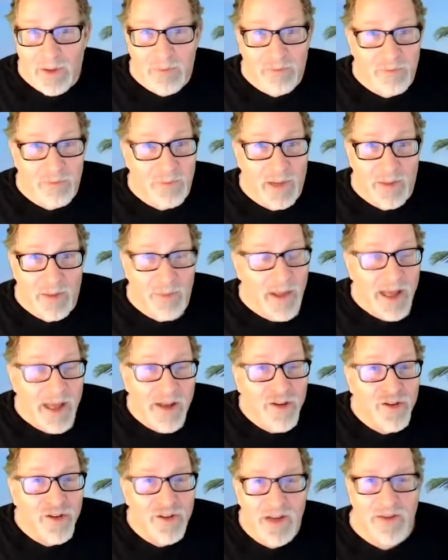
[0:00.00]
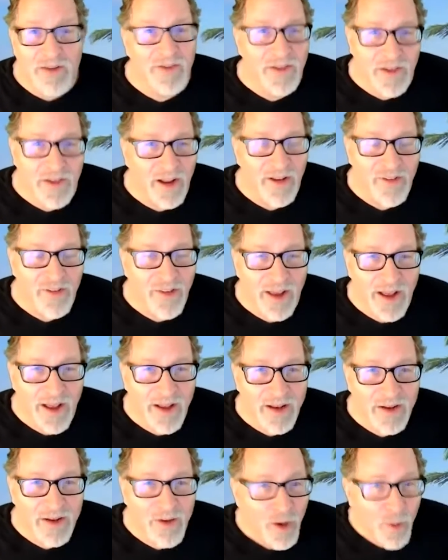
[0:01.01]
my manager never does
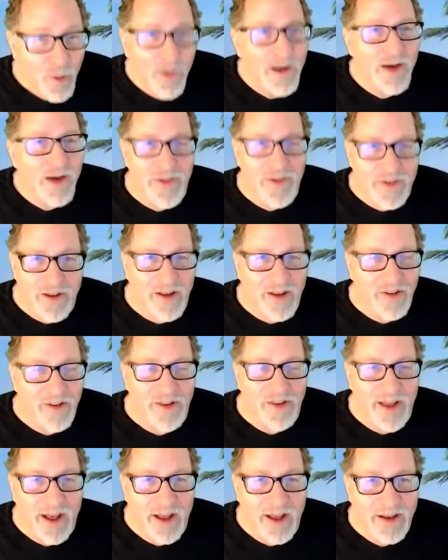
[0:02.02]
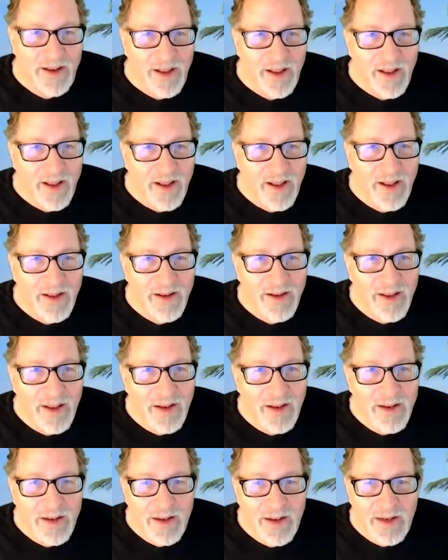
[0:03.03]
that. No one ever does that. And,
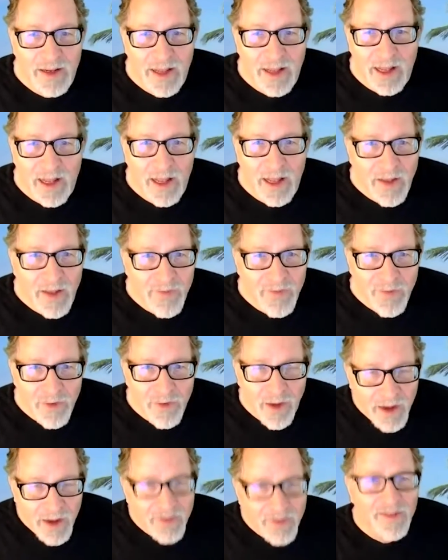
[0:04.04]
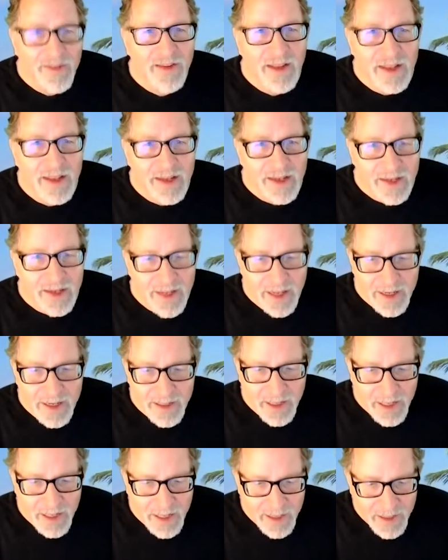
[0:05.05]
and, and I feel isolated,
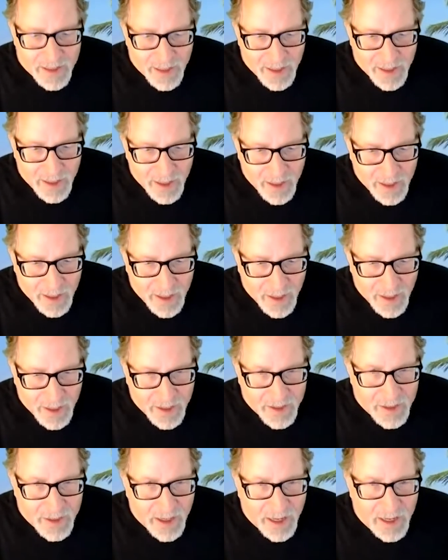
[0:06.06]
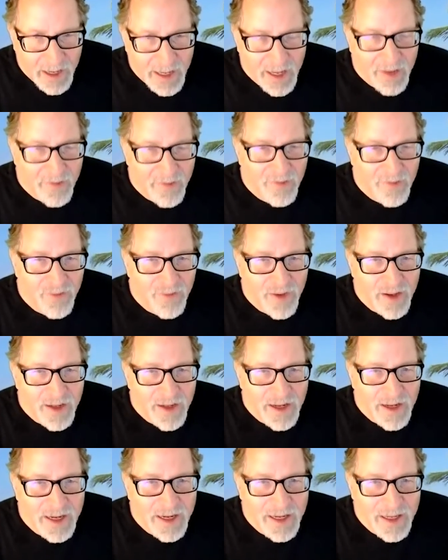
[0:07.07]
and, and I, I, I have,
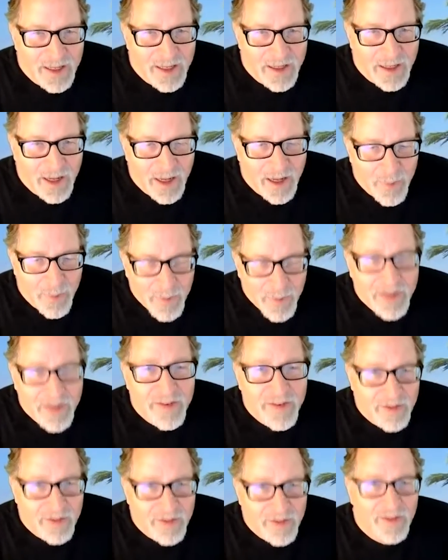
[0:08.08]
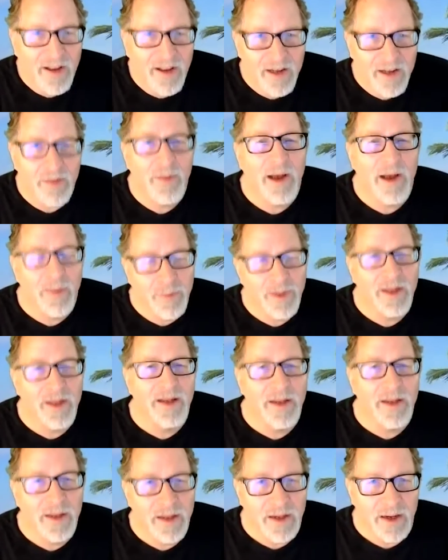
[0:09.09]
I'm less excited about
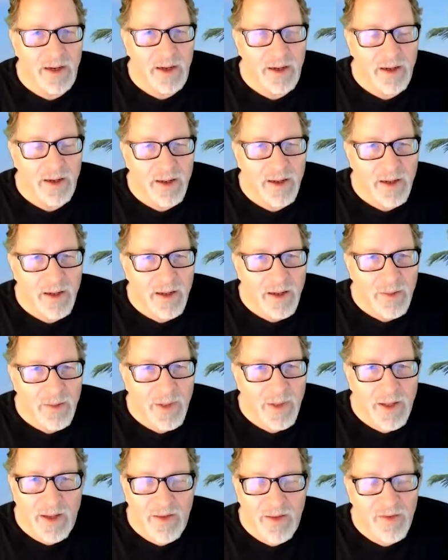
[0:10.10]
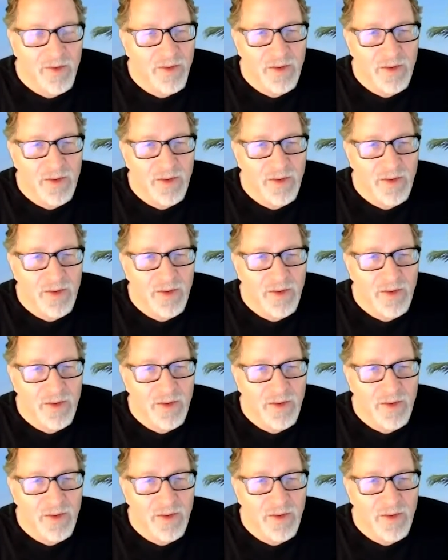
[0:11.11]
being here because